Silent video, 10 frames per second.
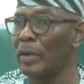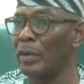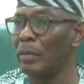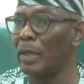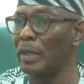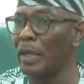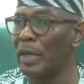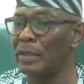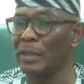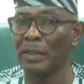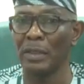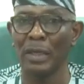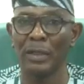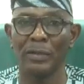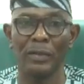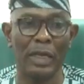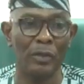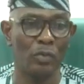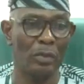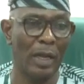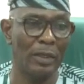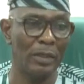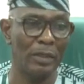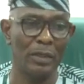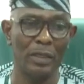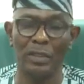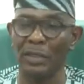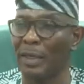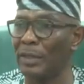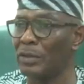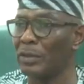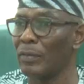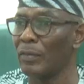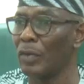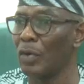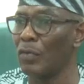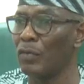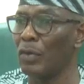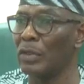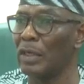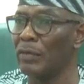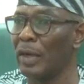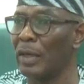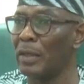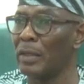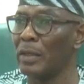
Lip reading: a medical center that will at least take charge of whatever